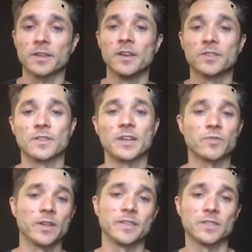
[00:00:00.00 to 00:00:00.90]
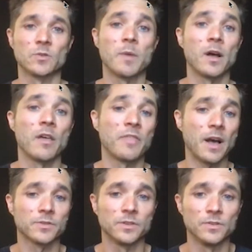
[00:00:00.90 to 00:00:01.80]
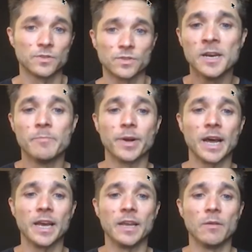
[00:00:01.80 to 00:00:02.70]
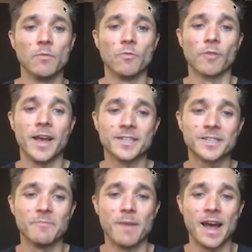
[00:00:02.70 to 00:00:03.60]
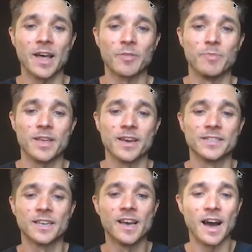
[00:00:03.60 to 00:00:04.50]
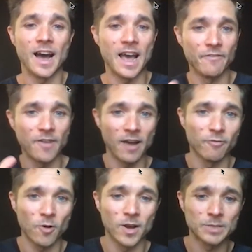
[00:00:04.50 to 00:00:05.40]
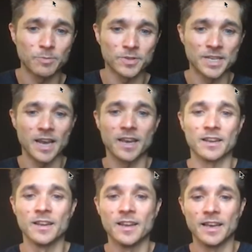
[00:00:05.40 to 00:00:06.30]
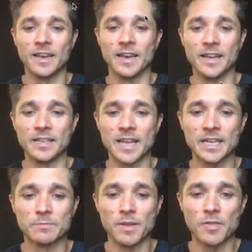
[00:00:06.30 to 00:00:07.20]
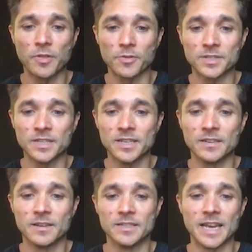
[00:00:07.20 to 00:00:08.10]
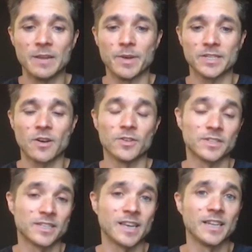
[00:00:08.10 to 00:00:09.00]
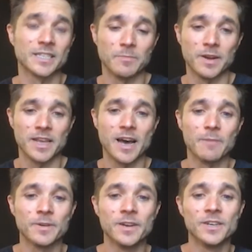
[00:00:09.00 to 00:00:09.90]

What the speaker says: So that translates to about 1,000 users. But I ran some math because I have 5 requests per second and it takes me 13 database calls to sign somebody up.